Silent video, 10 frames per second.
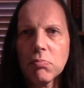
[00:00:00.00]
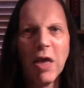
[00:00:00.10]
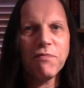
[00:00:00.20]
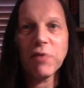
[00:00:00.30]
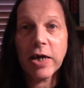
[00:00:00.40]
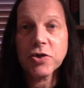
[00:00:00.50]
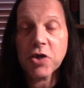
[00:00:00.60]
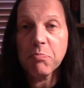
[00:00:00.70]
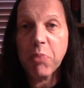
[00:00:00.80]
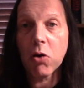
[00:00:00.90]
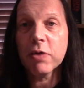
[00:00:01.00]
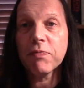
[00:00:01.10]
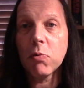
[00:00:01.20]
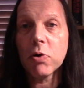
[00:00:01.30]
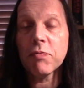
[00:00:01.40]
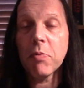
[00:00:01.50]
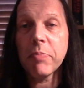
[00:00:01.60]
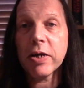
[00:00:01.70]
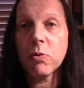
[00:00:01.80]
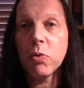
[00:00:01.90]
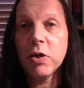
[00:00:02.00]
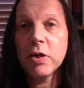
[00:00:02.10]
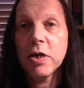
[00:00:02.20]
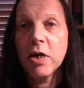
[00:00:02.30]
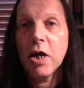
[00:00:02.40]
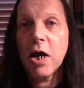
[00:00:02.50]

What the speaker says: flagship bottling, for want of a better word,